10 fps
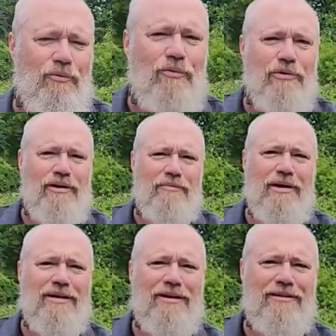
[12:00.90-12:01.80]
don't worry, I'm
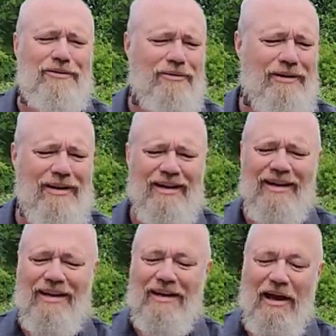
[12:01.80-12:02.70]
not gonna do it.
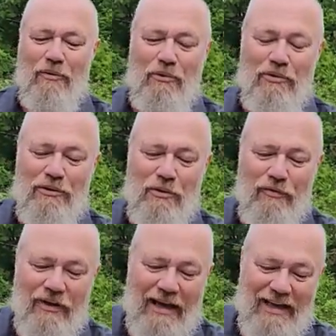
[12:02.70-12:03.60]
I whirl it
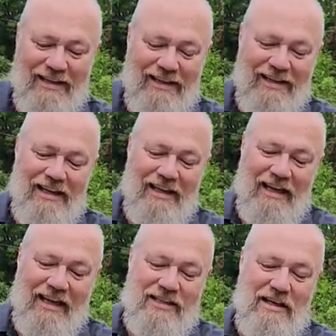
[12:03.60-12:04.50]
overhead,
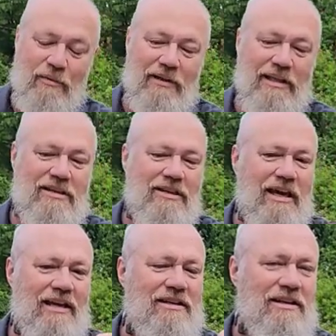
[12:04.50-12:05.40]
and as I release
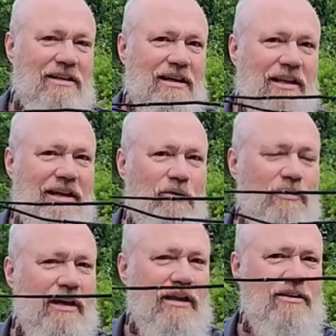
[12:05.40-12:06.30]
that, I let
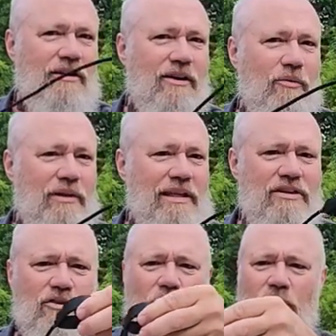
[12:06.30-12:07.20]
go of that uh,
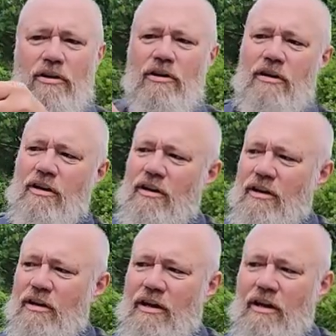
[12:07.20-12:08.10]
release cord
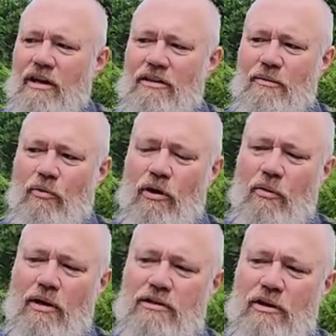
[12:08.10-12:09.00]
at the point I
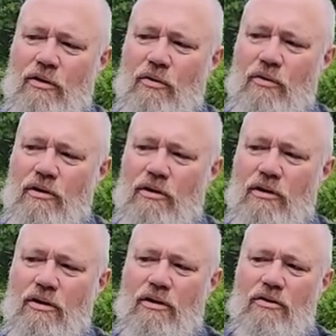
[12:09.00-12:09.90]
want it to go,
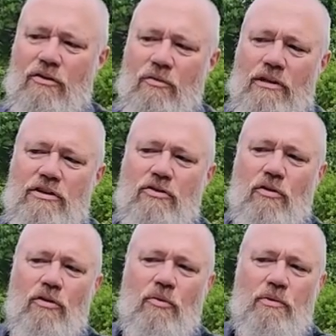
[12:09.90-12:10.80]
the release
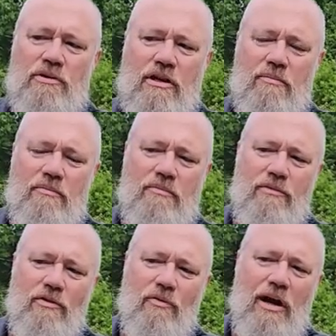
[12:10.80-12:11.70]
cord opens up,
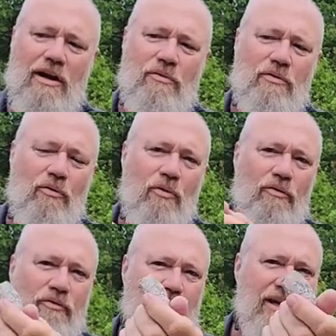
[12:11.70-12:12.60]
the rock would
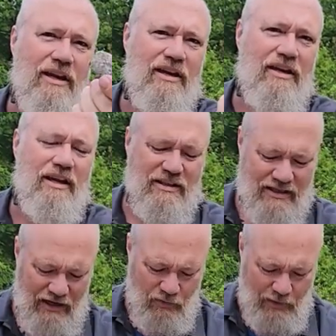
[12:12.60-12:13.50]
roll free and
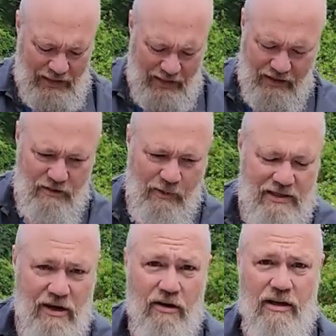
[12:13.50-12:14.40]
sail right onto
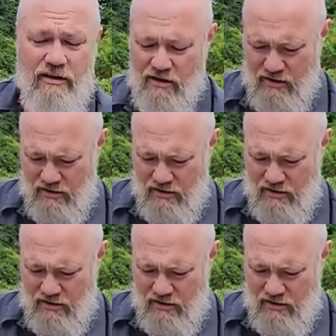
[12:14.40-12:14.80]
my target.